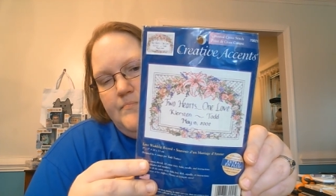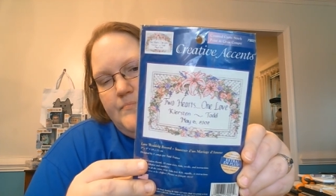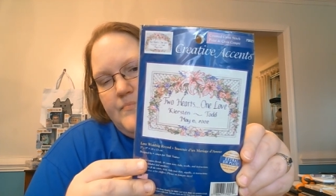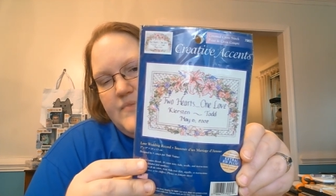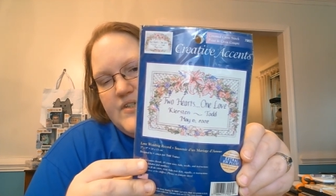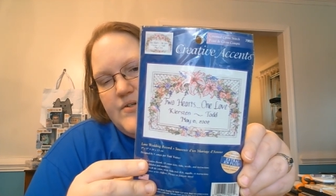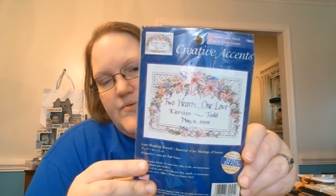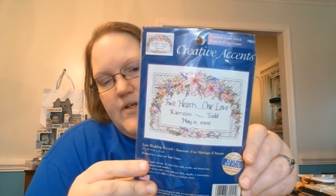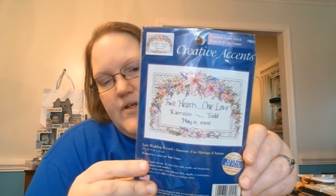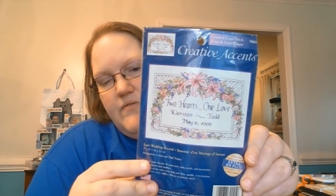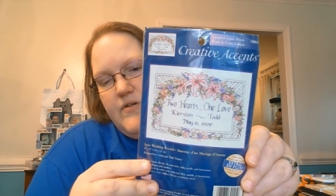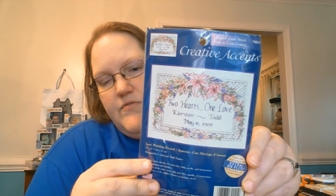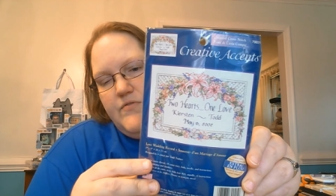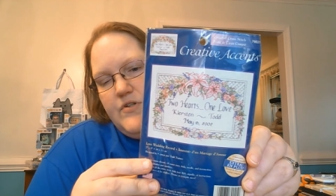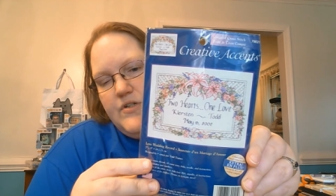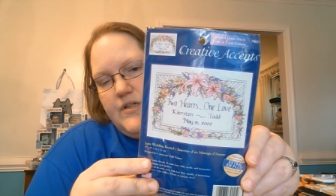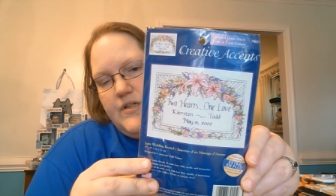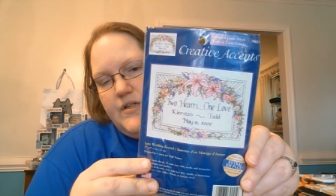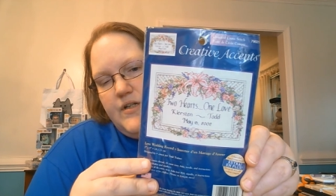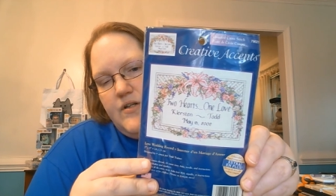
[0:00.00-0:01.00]
So even if you
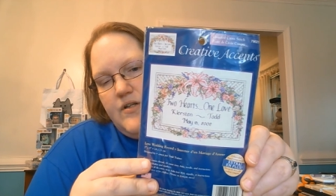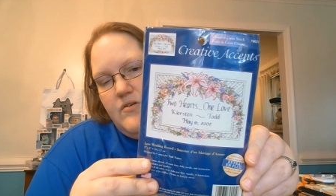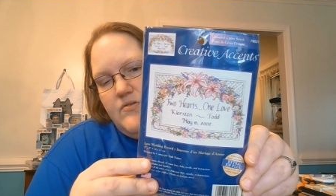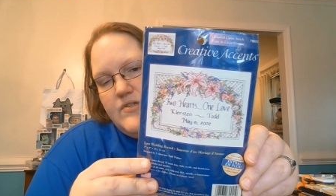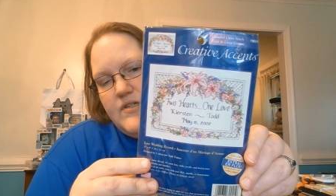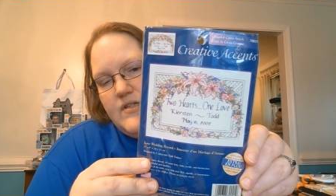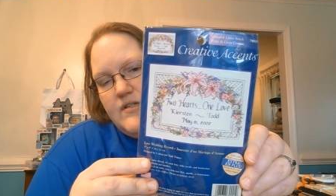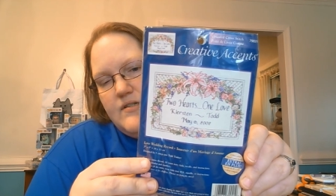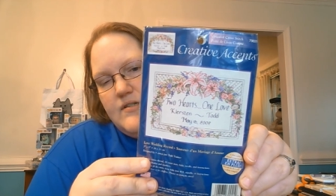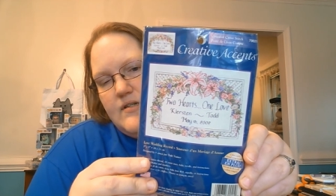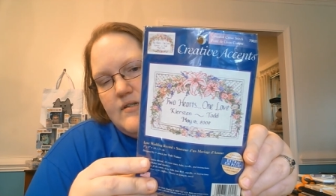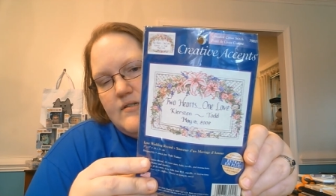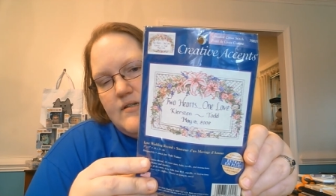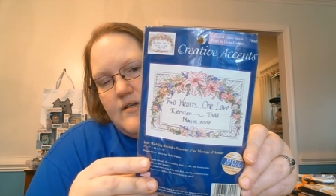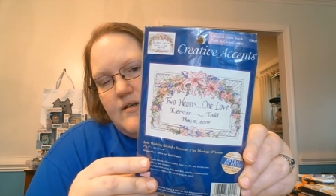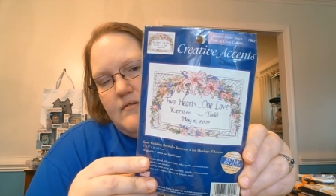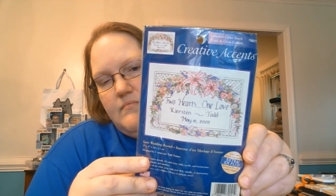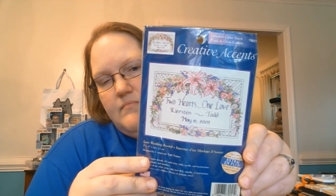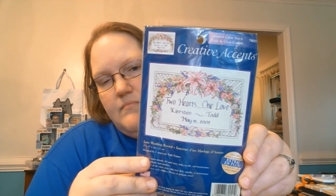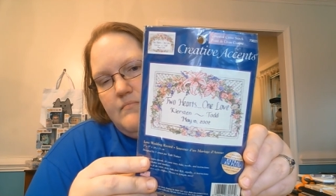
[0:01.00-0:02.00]
didn't use this as
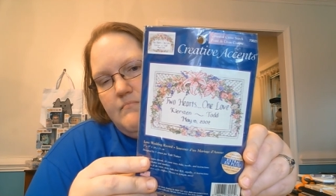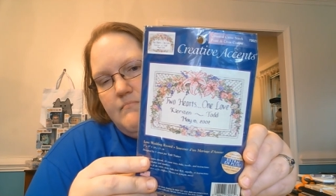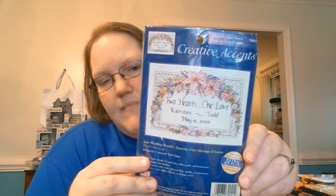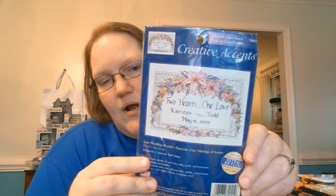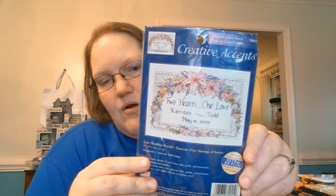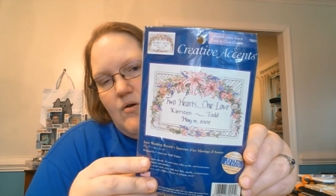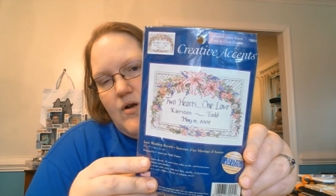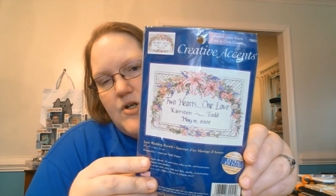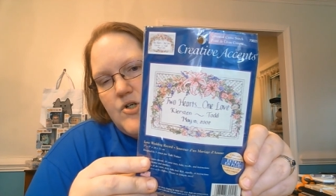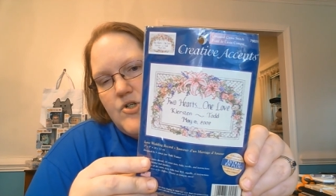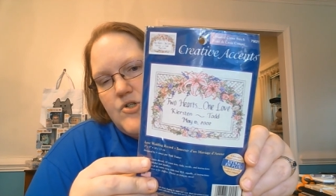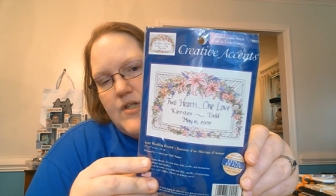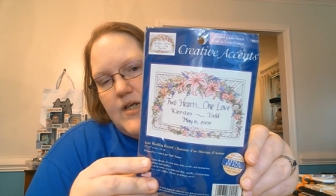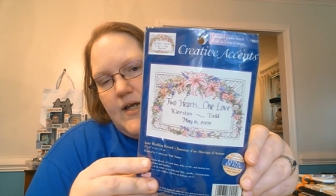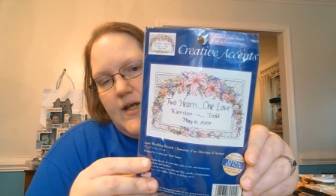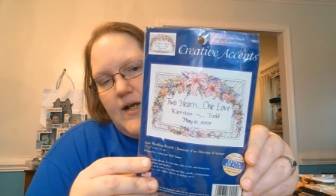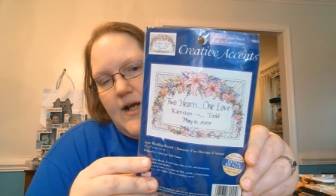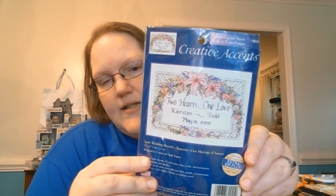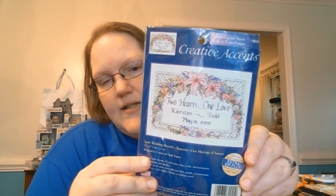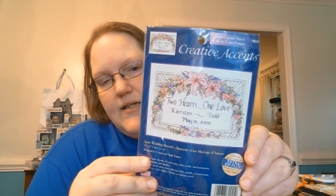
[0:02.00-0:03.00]
a marriage
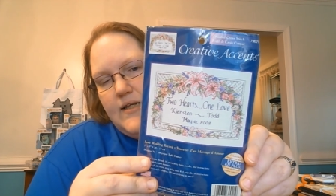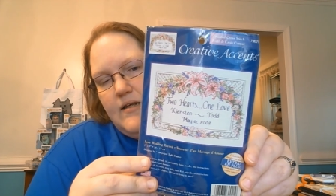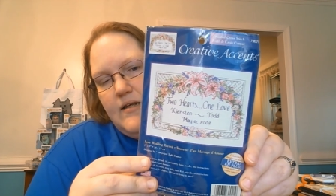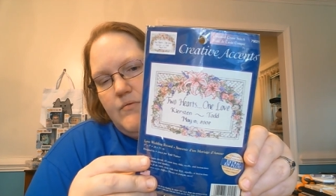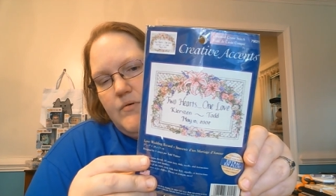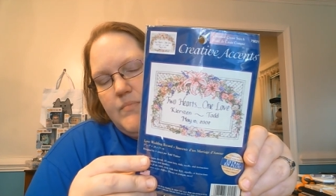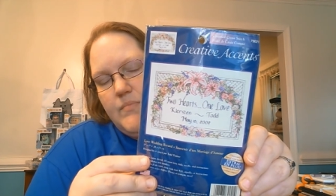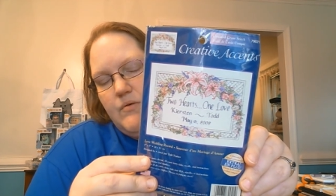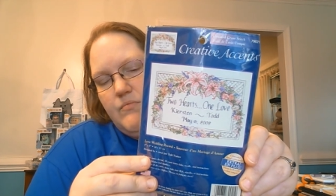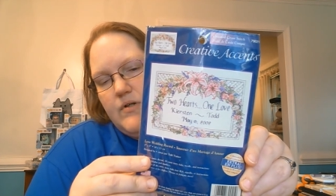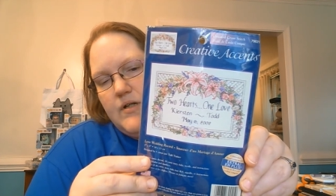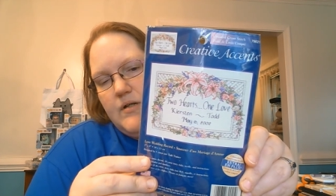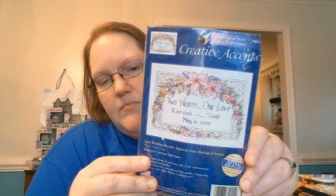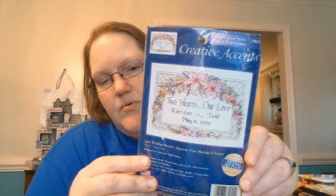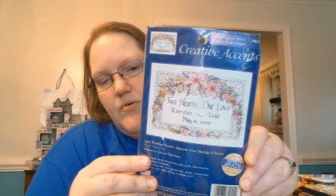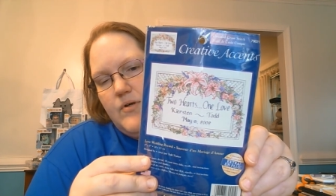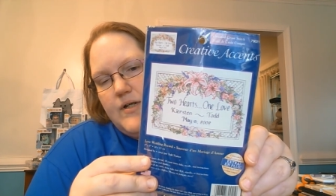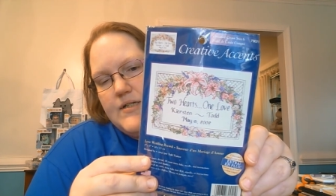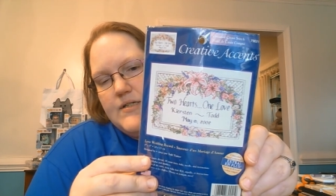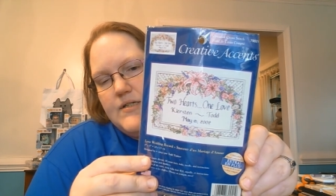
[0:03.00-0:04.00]
thing, I think it would be really
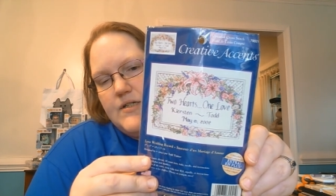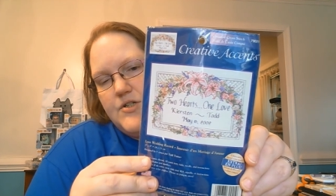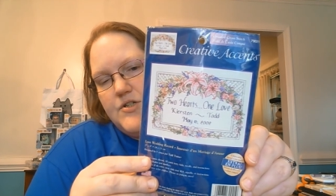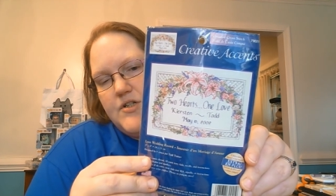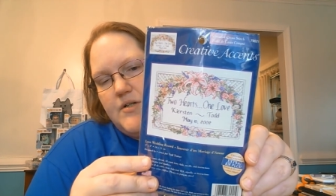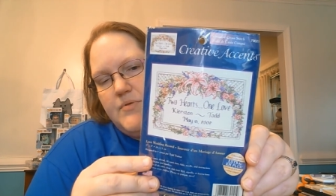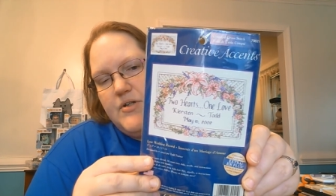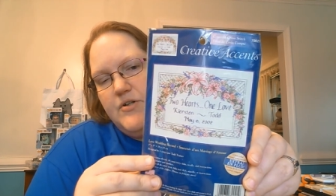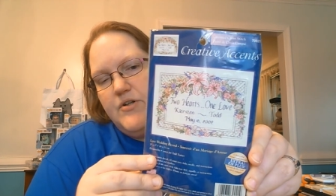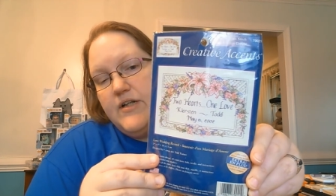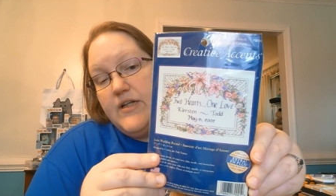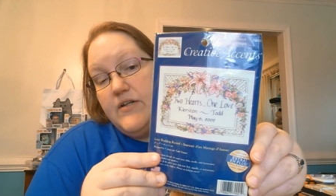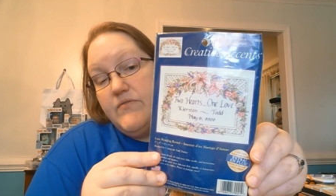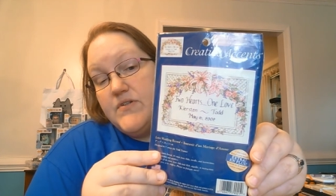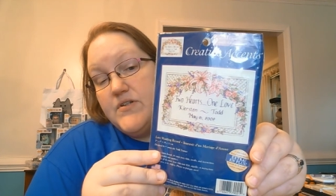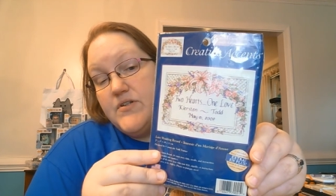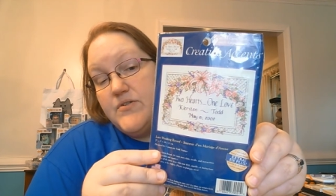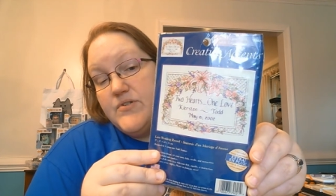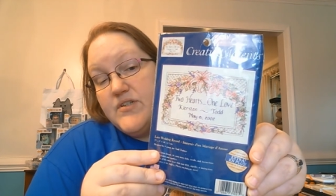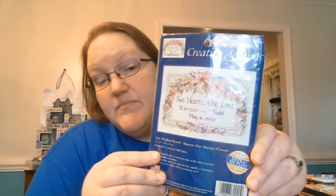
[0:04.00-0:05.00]
pretty stitched up. You could even
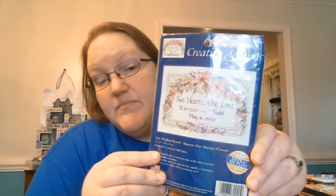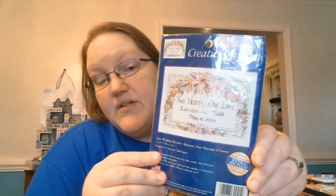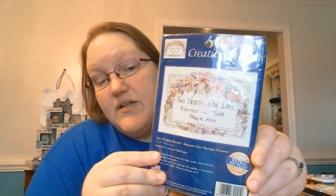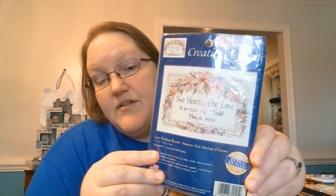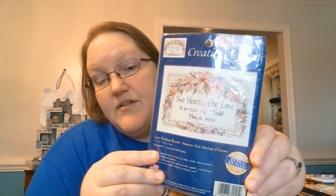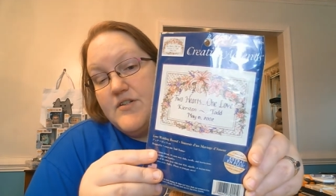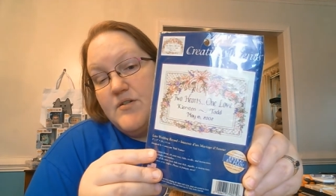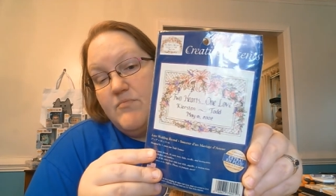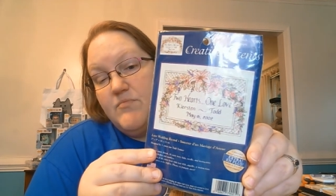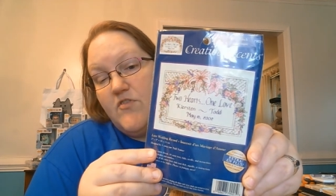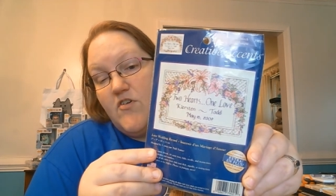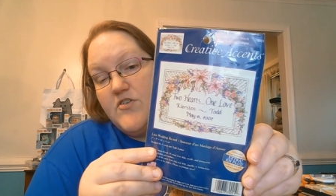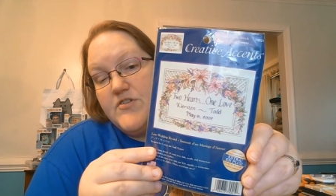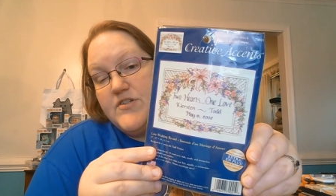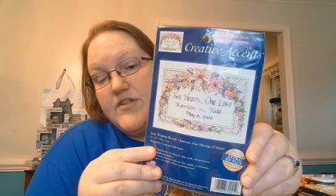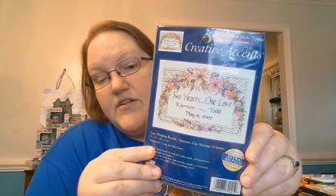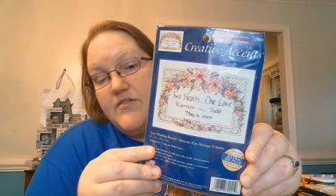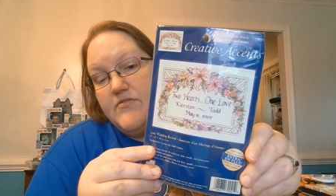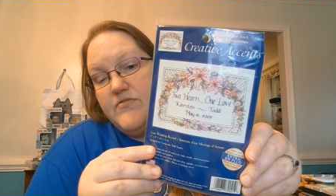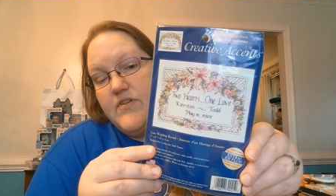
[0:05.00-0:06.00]
do something
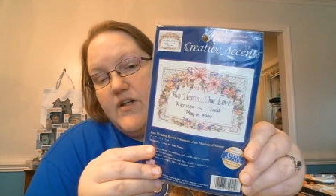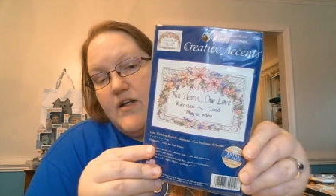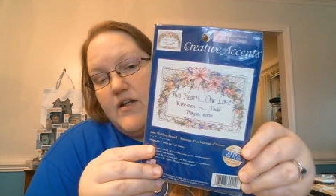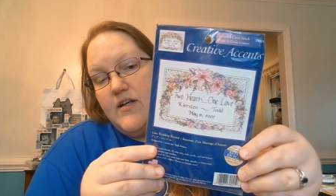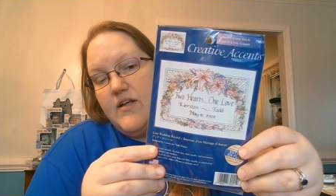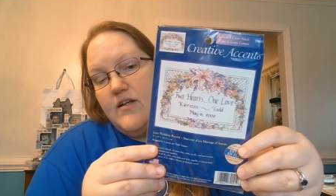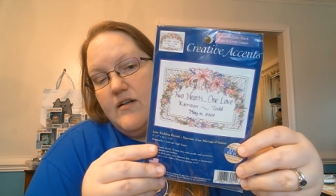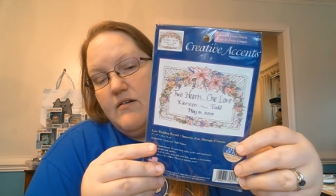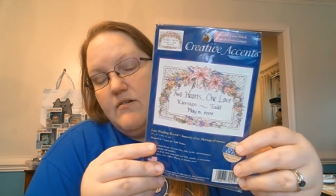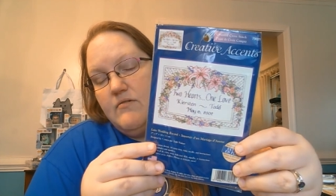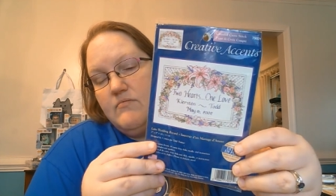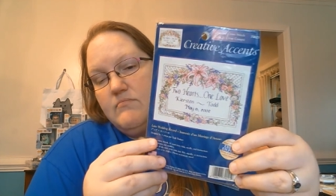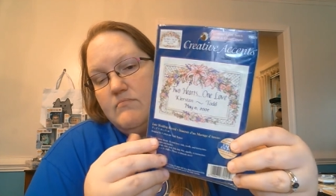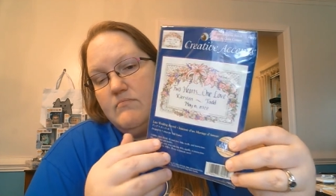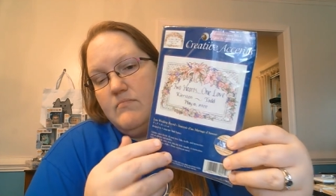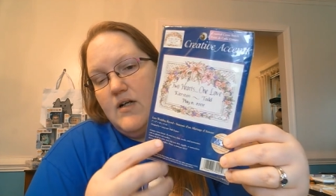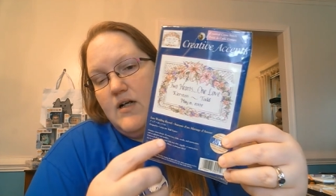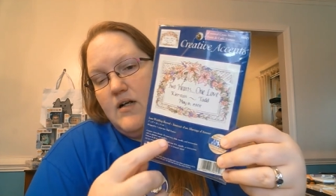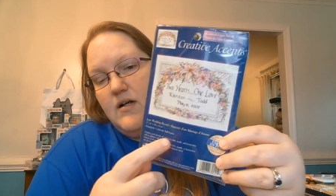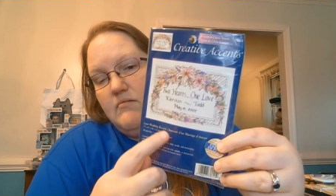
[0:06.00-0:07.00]
subversive like, you know,
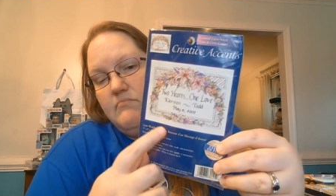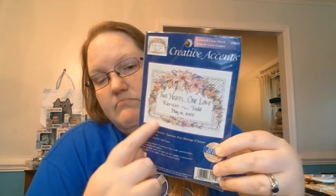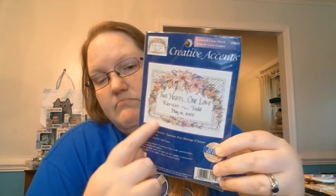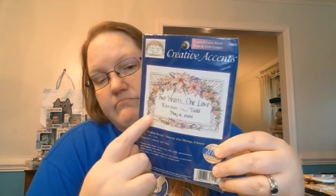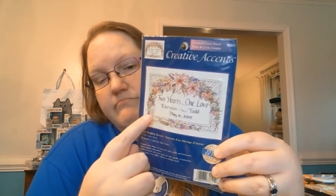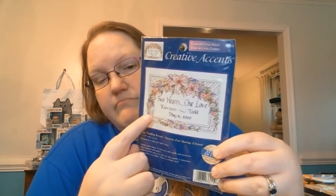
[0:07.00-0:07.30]
um,